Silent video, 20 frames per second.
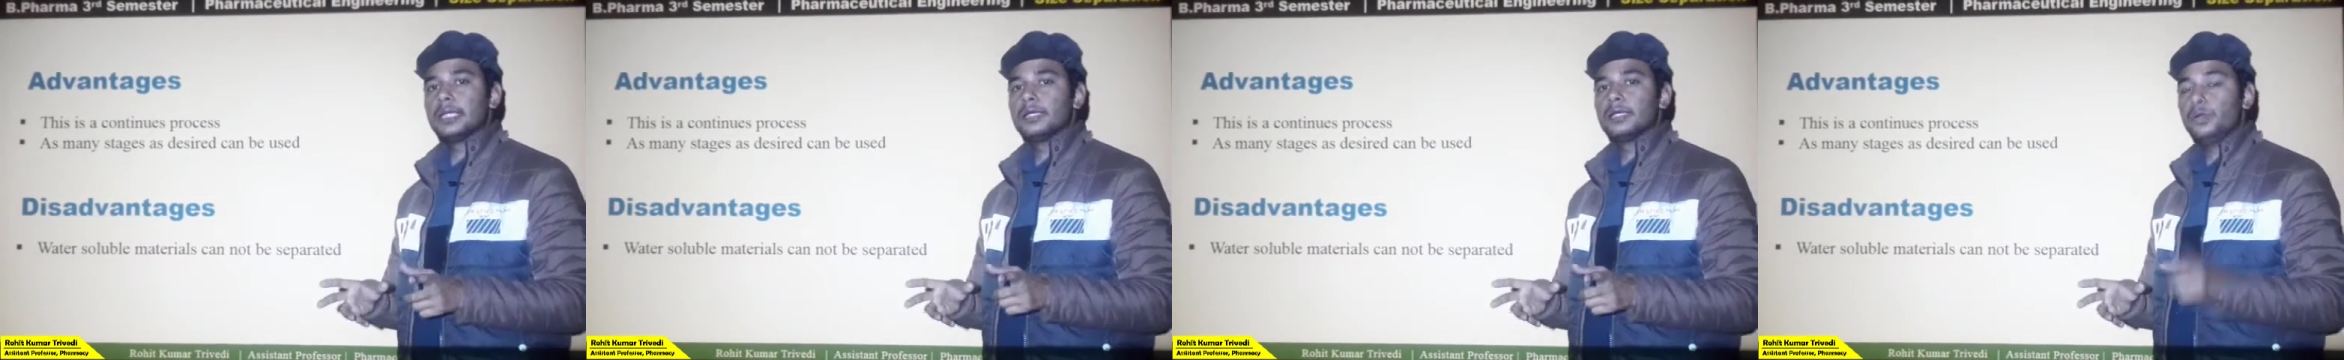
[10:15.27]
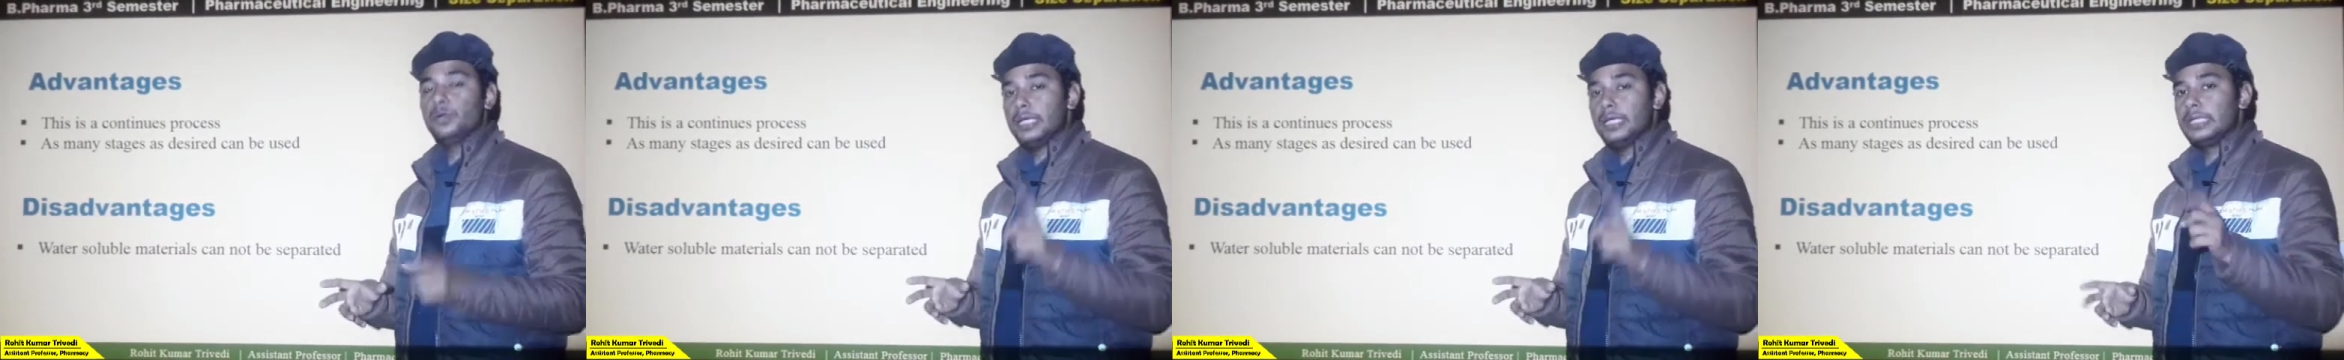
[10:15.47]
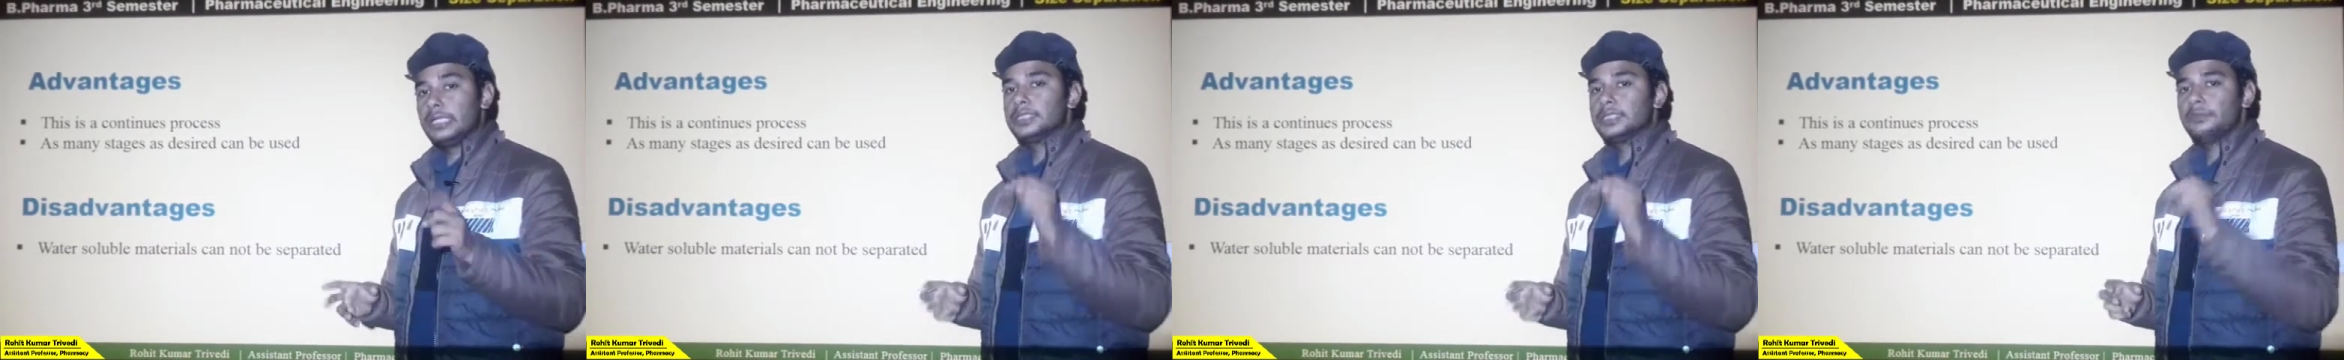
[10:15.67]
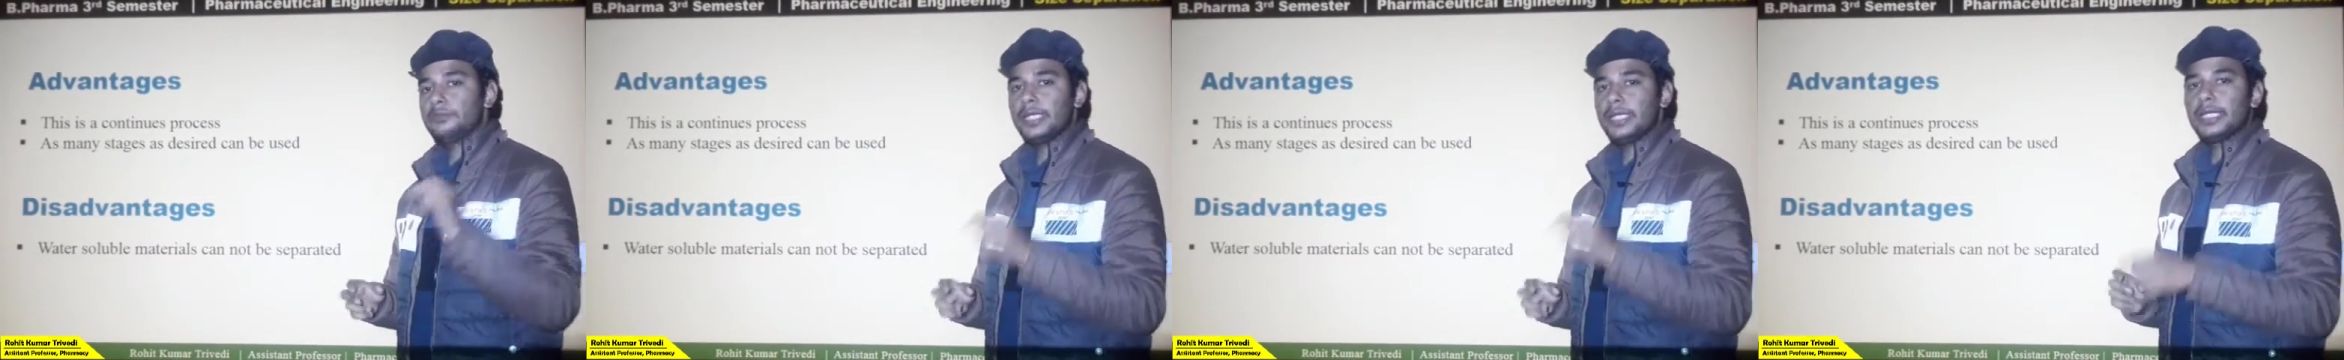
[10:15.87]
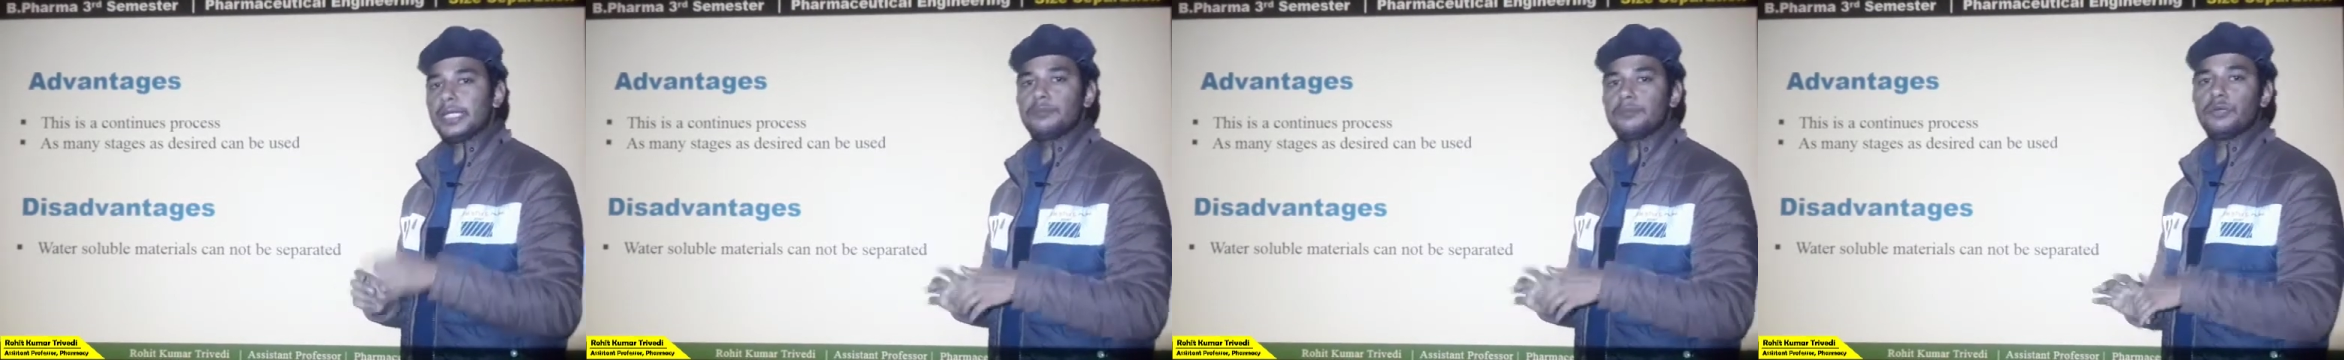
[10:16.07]
okay, listen very
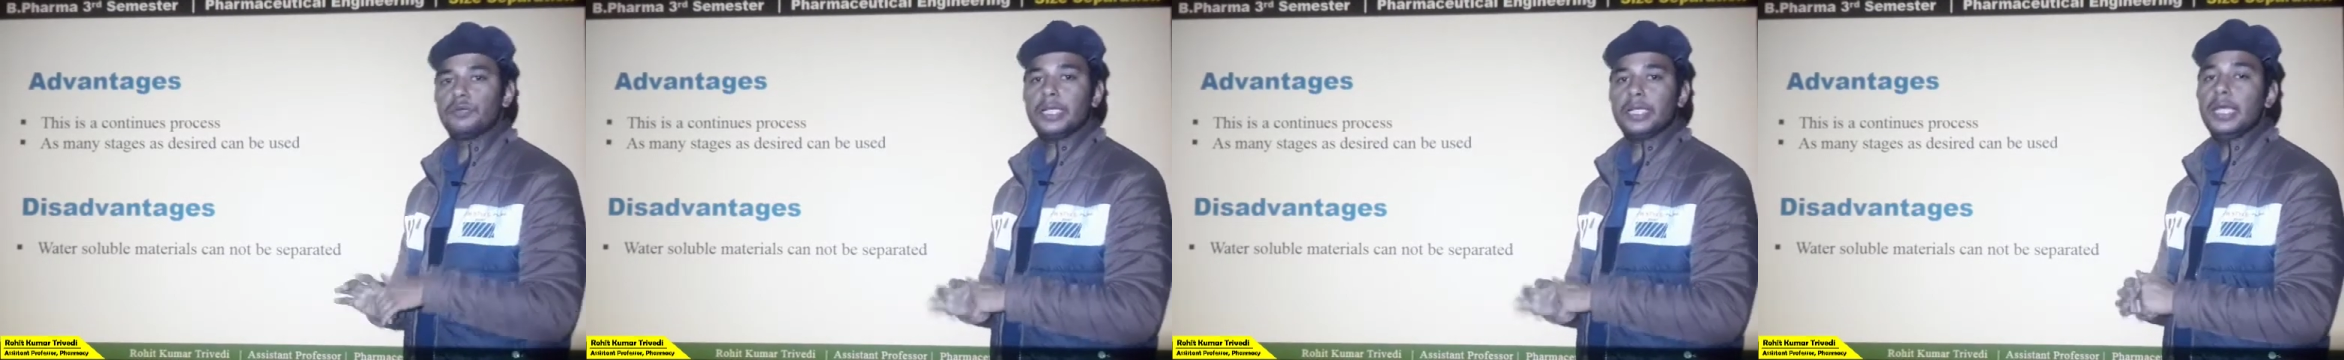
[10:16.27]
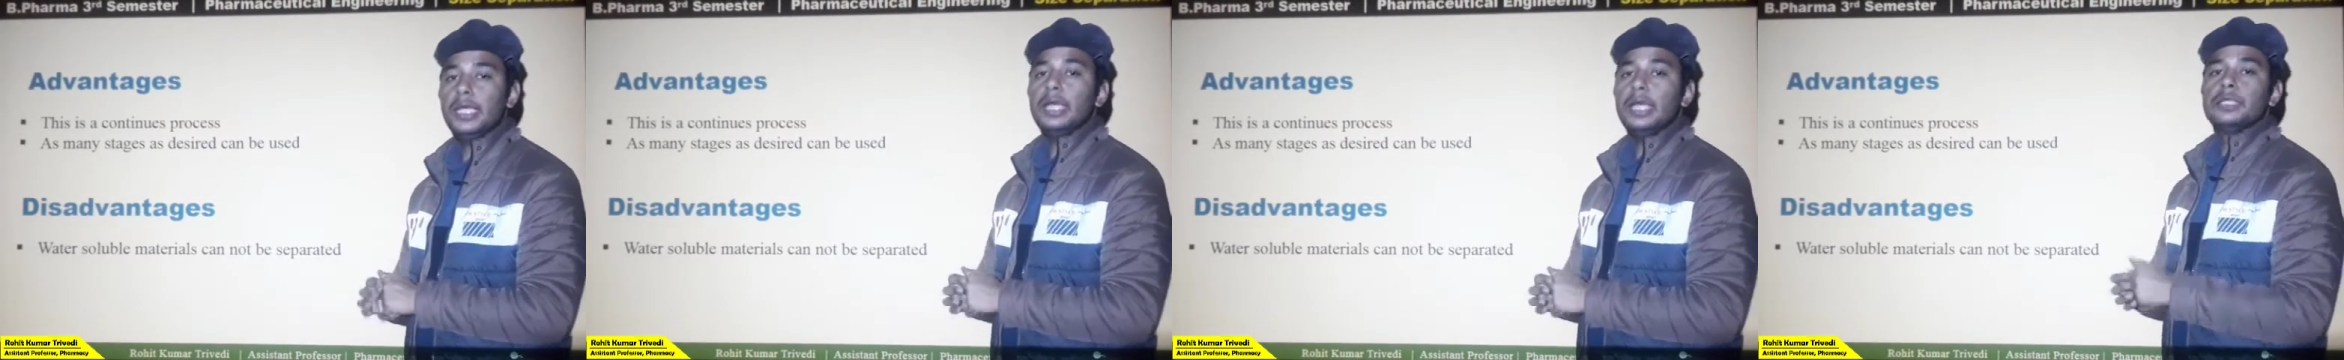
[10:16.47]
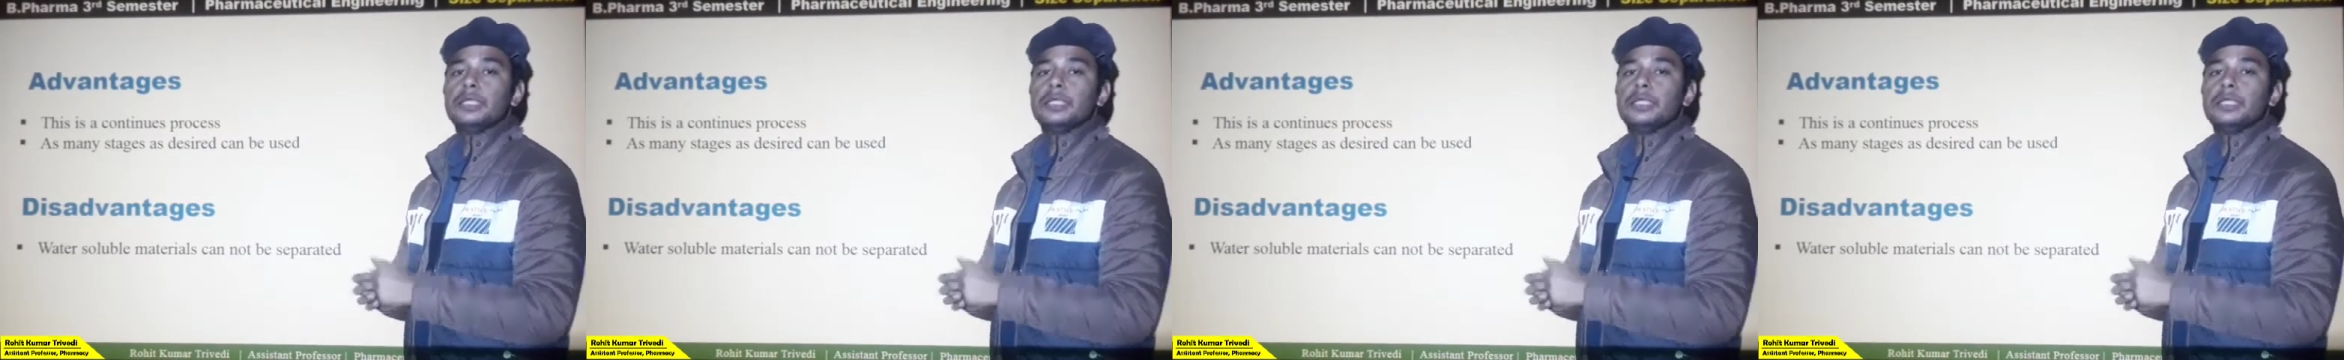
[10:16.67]
carefully,